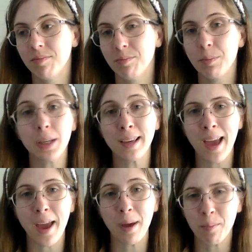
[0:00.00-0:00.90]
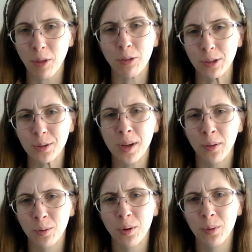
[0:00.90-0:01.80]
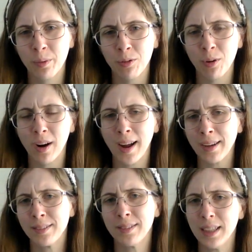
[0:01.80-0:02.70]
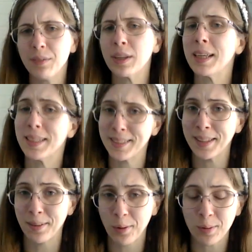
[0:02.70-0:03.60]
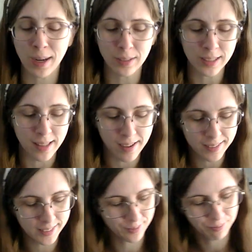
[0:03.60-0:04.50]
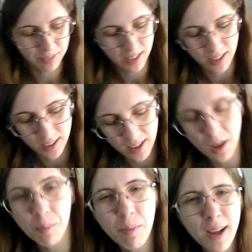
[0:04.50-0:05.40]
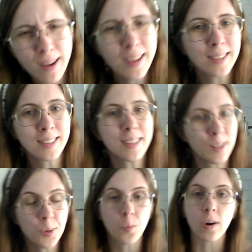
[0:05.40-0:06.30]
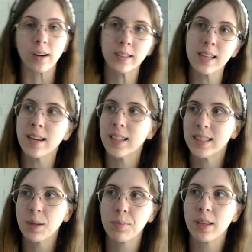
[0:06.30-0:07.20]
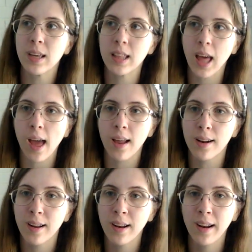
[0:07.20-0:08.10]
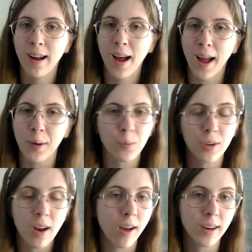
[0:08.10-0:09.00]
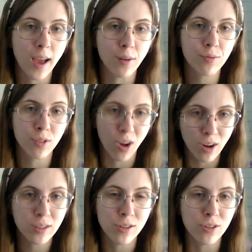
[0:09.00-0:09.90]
be a month or two down the road before I even get to, around to that. But it's in the works, and it's something that I would not have thought to